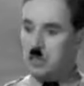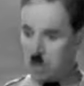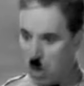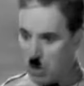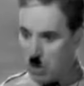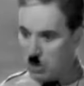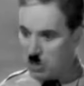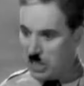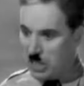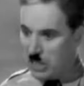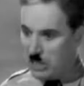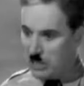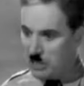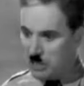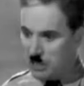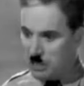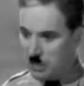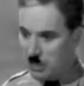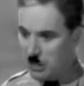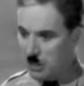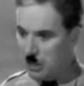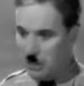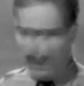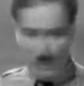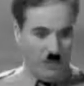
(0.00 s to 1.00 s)
Soldiers,
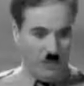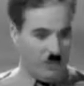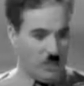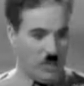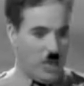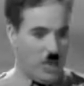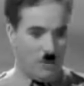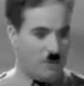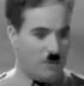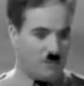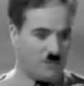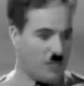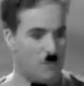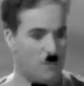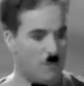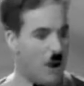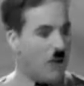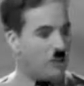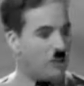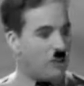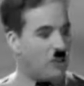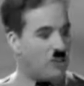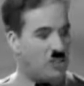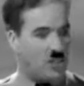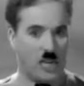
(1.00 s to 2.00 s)
in the name of
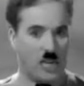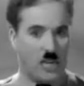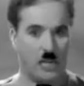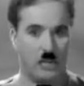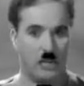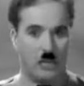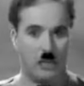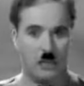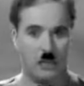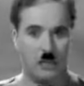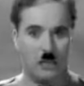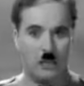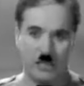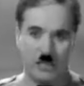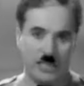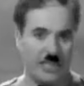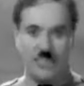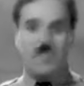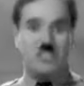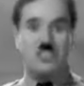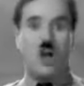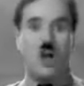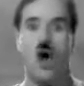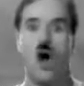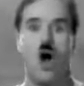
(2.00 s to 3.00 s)
democracy,
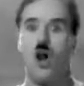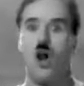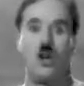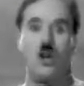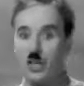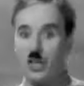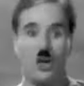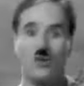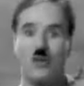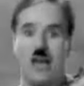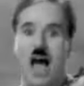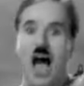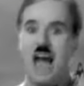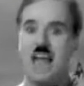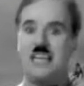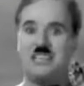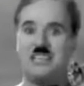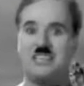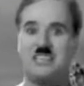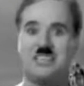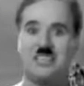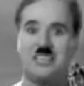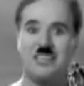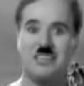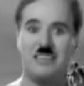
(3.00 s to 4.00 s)
let us all
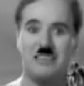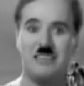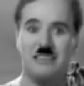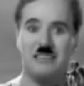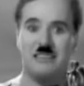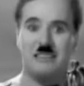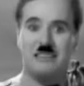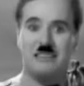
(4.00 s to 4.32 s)
unite!